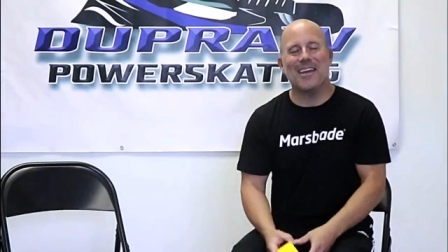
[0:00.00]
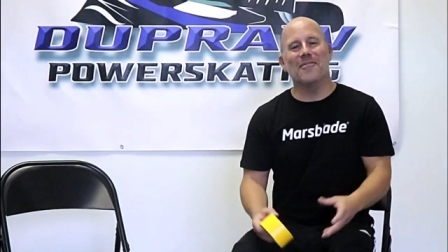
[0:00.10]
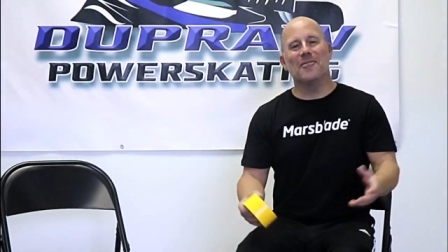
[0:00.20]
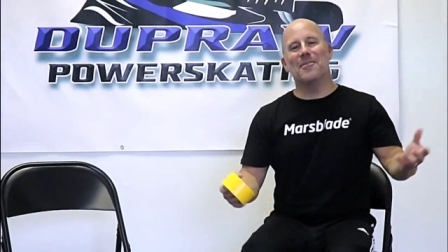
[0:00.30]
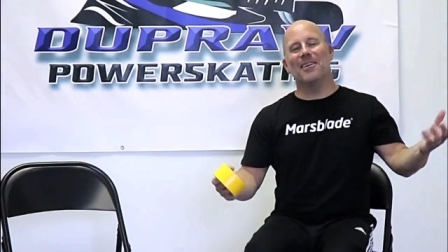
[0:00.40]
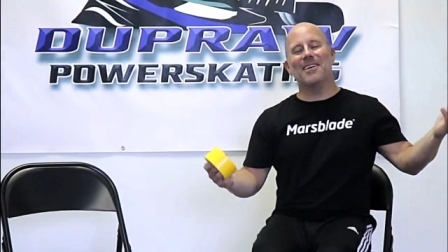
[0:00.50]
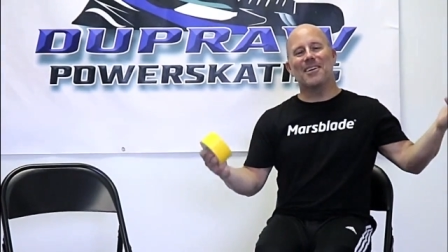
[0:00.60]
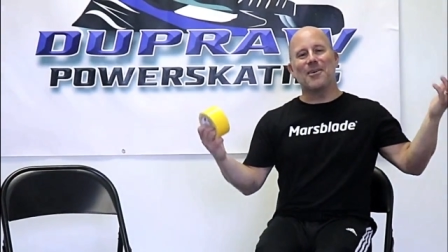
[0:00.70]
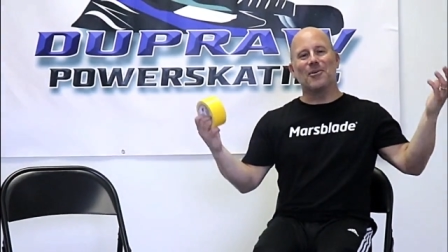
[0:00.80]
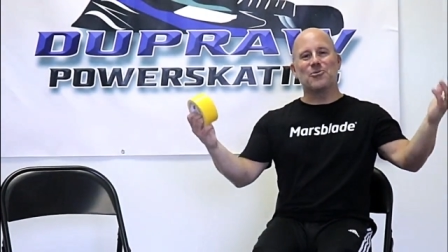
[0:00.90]
Hey
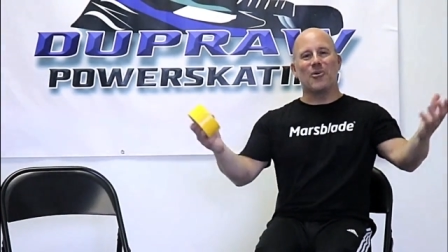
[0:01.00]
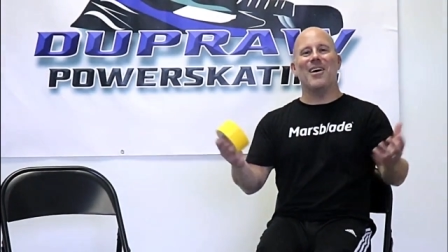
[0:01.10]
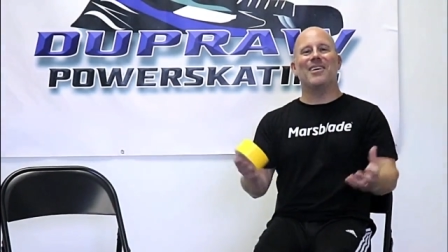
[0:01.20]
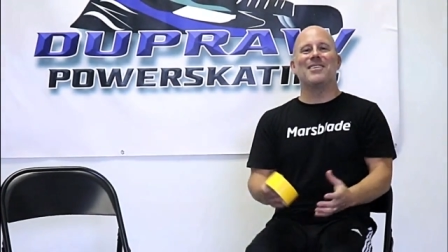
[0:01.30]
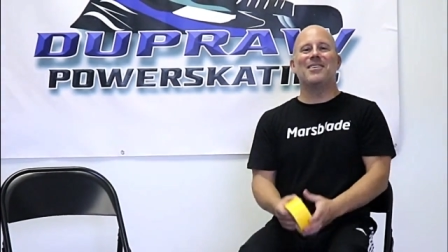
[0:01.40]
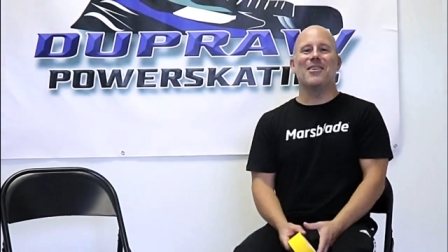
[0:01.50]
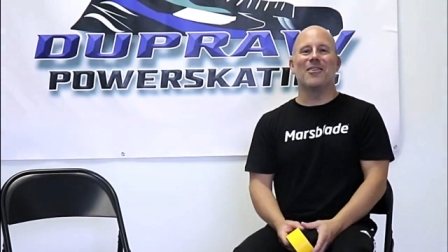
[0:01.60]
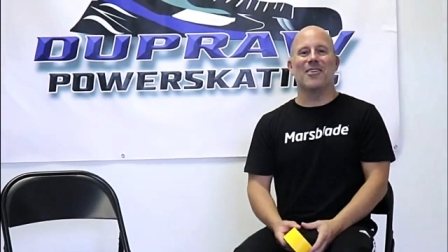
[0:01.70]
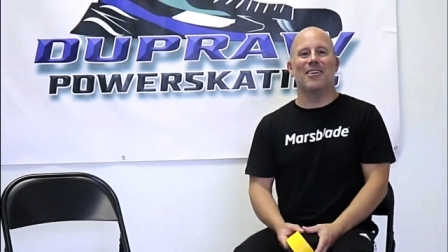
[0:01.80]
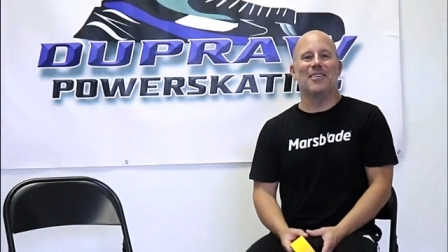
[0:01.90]
everybody, Coach Ryan
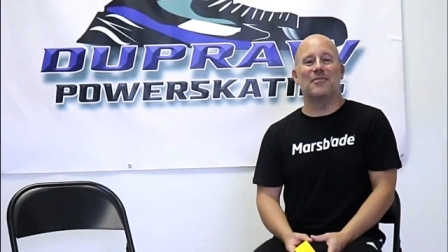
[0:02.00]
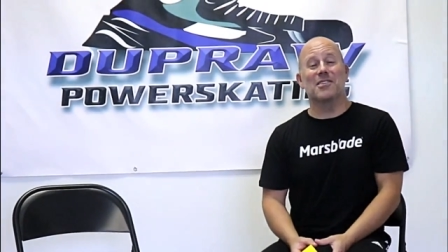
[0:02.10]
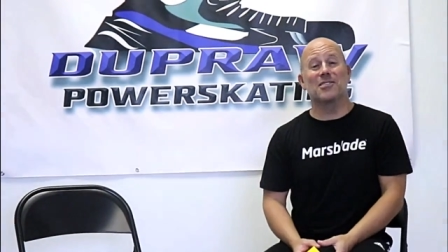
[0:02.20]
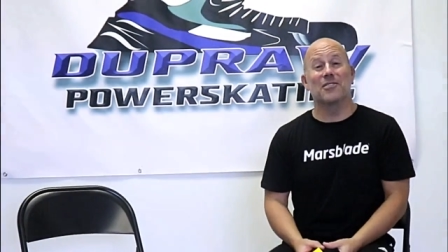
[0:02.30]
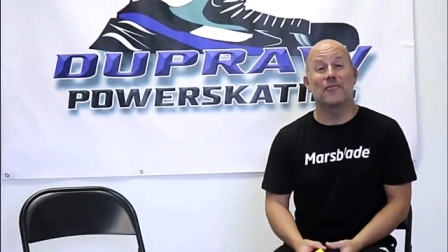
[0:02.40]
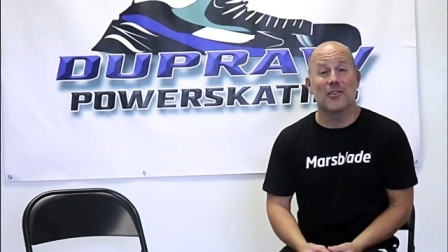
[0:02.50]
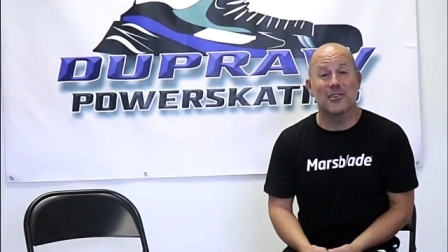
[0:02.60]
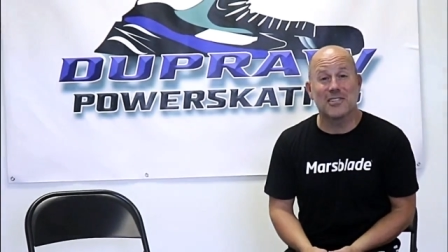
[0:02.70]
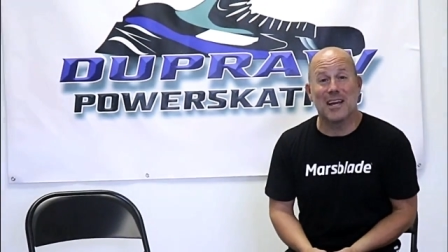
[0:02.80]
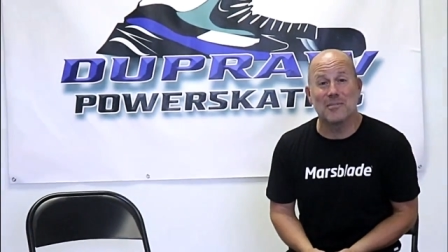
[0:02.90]
here, and if this is the
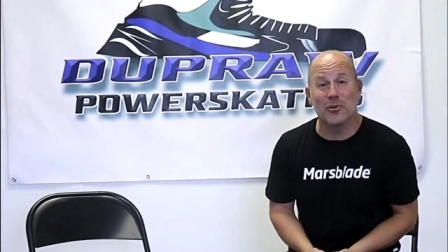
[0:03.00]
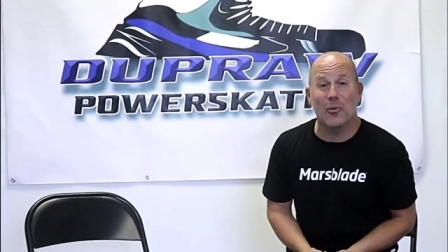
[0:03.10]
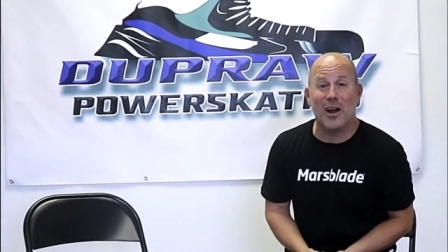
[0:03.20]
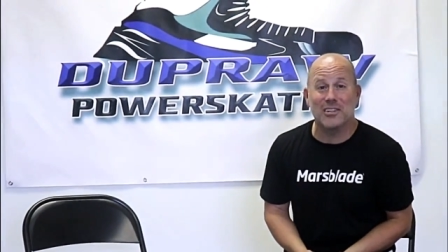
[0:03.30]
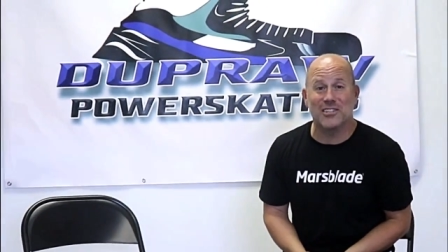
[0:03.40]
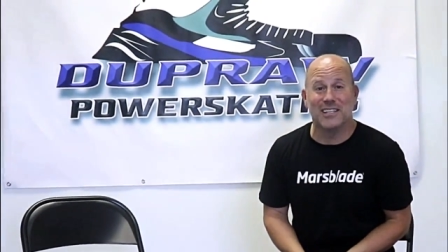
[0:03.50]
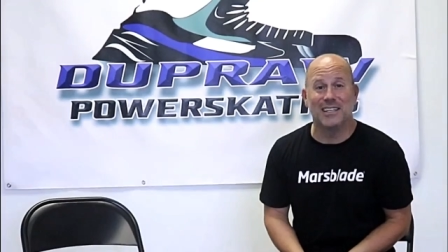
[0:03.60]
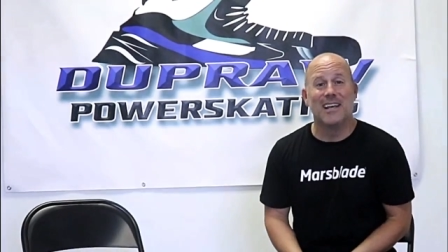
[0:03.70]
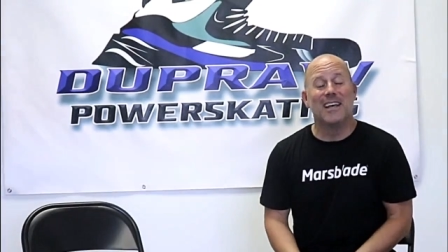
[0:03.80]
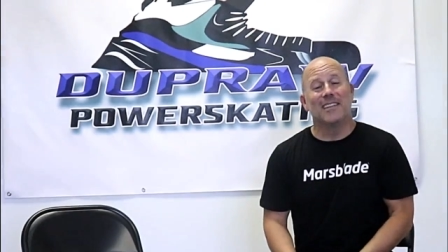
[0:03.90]
first time you're
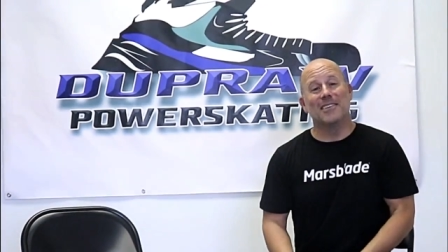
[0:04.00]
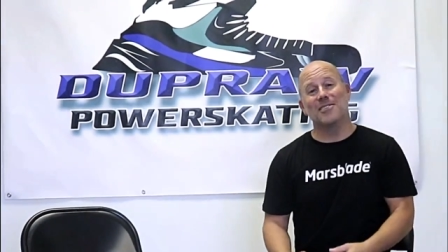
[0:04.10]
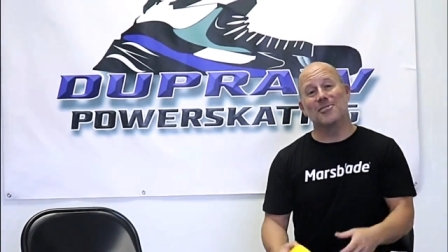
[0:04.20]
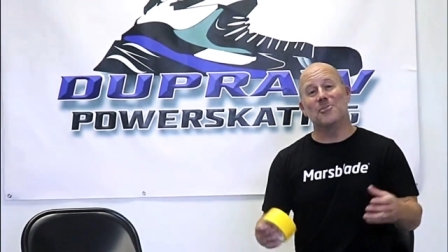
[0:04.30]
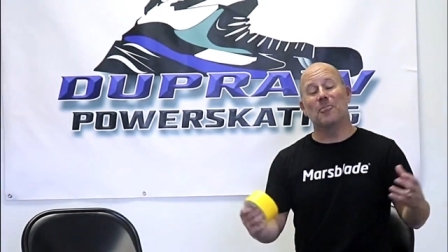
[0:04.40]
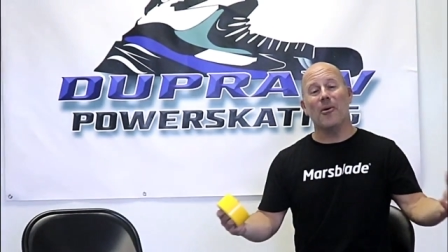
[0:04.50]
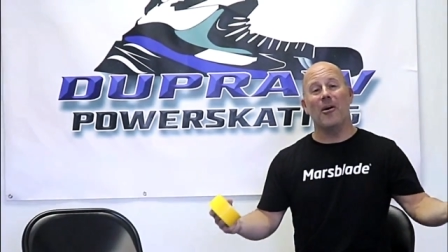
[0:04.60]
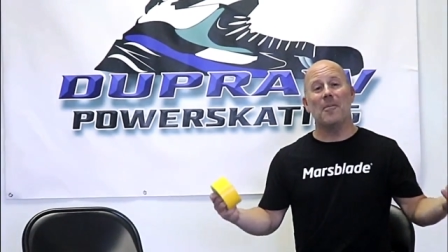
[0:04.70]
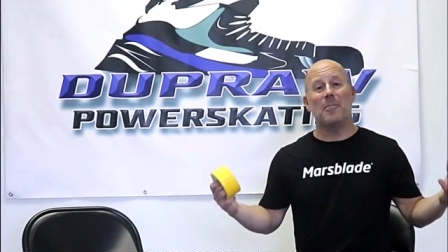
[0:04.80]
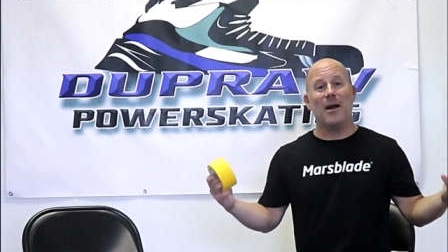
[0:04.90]
watching, this is
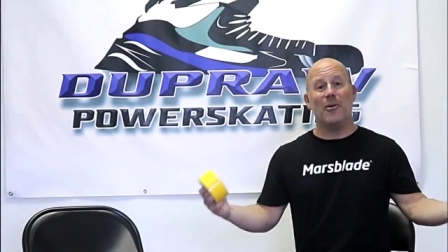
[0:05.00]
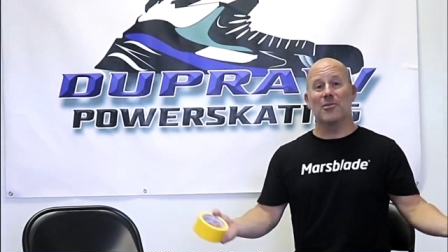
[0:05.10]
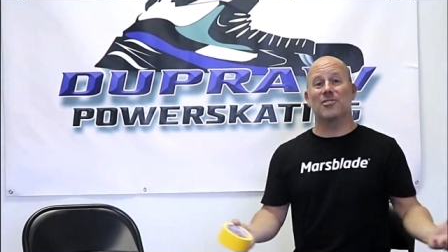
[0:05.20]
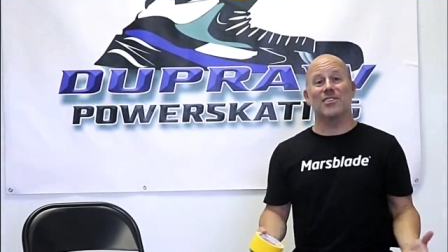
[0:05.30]
DuPraw Power